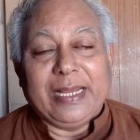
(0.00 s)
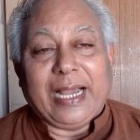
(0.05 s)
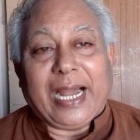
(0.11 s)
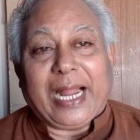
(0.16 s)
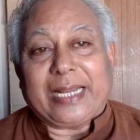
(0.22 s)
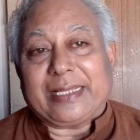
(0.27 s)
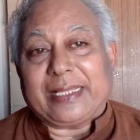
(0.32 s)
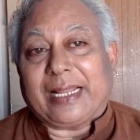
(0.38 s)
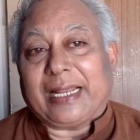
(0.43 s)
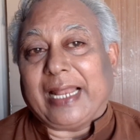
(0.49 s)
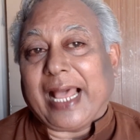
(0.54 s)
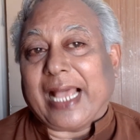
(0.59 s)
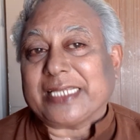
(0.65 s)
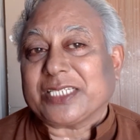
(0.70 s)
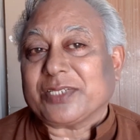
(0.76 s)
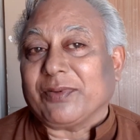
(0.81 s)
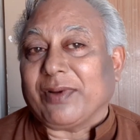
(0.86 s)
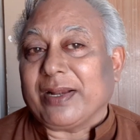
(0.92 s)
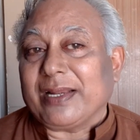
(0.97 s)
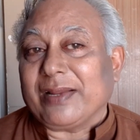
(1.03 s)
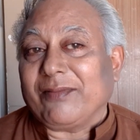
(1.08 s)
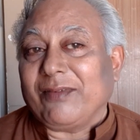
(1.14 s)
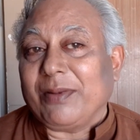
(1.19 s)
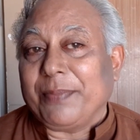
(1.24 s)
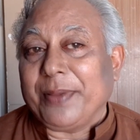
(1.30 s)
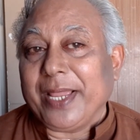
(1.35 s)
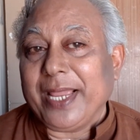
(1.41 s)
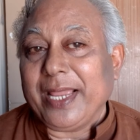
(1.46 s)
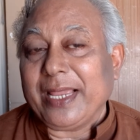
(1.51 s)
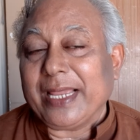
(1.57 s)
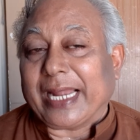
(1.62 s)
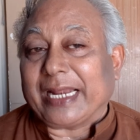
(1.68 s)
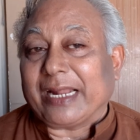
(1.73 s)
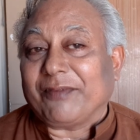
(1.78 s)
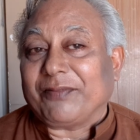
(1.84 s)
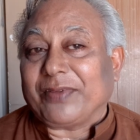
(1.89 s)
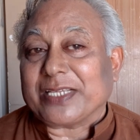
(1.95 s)
And the last one will be
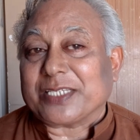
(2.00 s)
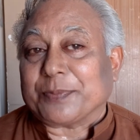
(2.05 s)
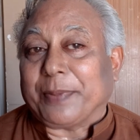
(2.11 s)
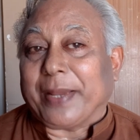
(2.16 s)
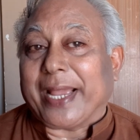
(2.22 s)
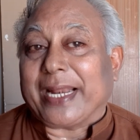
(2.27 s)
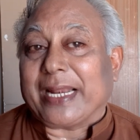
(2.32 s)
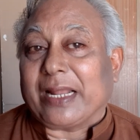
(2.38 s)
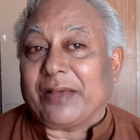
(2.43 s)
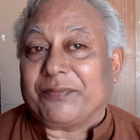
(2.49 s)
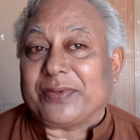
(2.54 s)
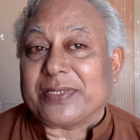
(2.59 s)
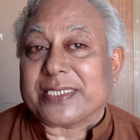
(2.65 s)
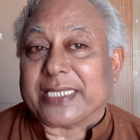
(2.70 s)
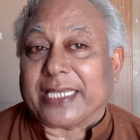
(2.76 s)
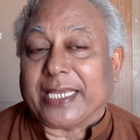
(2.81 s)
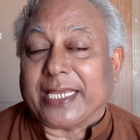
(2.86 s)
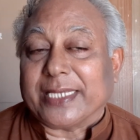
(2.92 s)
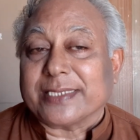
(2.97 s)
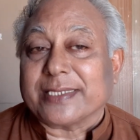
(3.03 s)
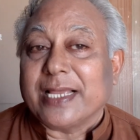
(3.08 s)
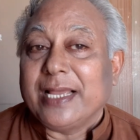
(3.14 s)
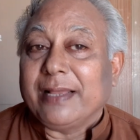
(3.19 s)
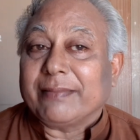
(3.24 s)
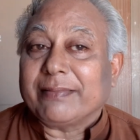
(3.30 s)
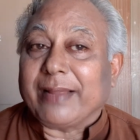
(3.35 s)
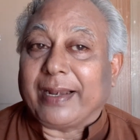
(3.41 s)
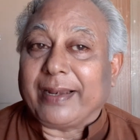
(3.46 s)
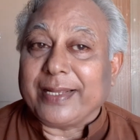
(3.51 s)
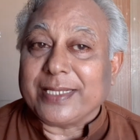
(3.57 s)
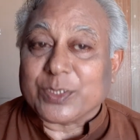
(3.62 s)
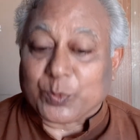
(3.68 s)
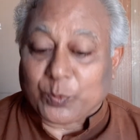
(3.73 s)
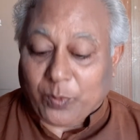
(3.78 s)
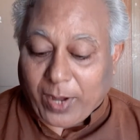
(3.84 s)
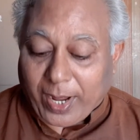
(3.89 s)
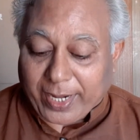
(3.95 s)
n of S by n of S is, that is
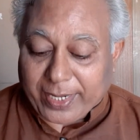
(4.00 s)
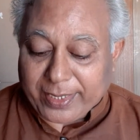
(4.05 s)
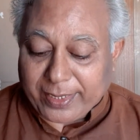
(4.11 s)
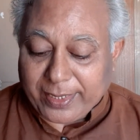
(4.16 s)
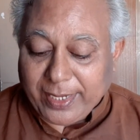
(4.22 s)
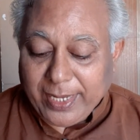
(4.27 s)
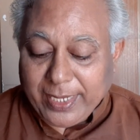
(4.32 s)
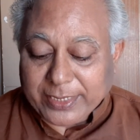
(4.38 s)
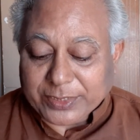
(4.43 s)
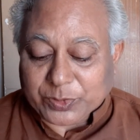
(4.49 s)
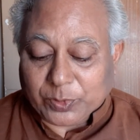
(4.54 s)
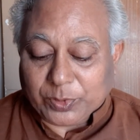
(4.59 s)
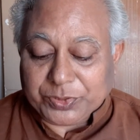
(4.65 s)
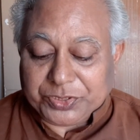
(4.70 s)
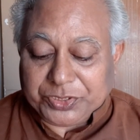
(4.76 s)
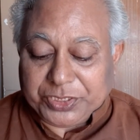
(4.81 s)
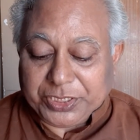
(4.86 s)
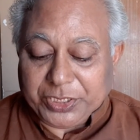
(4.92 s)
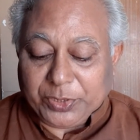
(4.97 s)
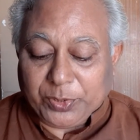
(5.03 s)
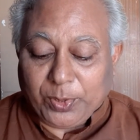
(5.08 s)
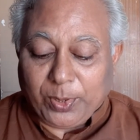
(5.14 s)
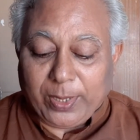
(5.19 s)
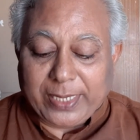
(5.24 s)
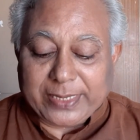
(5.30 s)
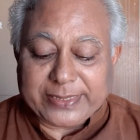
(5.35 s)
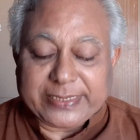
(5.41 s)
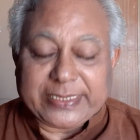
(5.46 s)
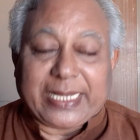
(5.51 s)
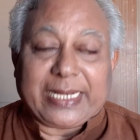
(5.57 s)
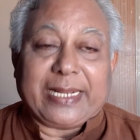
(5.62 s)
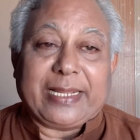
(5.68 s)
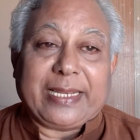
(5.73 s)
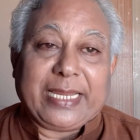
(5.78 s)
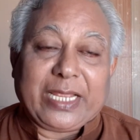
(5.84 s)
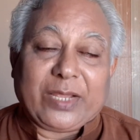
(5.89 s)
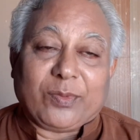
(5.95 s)
1. So 0 less than
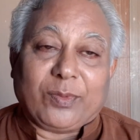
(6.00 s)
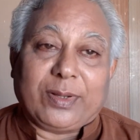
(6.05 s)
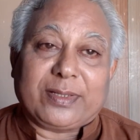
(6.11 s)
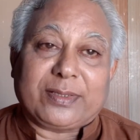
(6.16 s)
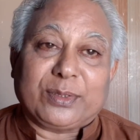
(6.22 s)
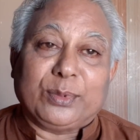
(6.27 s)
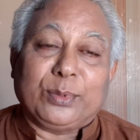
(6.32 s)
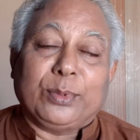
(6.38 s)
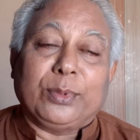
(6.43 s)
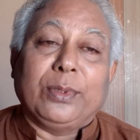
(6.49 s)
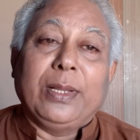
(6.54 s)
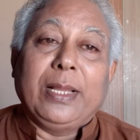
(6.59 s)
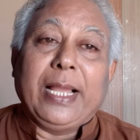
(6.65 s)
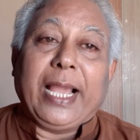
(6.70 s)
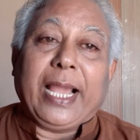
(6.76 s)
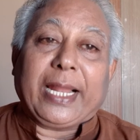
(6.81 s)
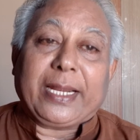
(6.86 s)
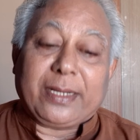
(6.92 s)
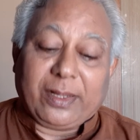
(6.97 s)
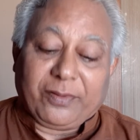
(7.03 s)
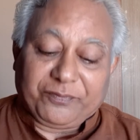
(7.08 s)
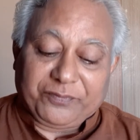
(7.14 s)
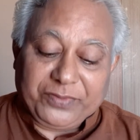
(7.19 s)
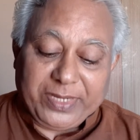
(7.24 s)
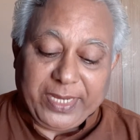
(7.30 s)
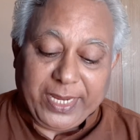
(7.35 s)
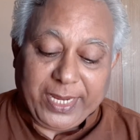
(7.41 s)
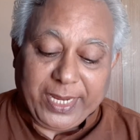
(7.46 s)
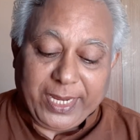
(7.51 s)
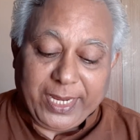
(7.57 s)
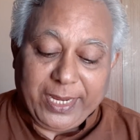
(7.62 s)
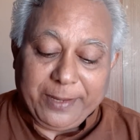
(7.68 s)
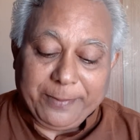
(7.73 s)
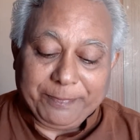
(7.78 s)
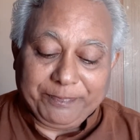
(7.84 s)
or equal to n of E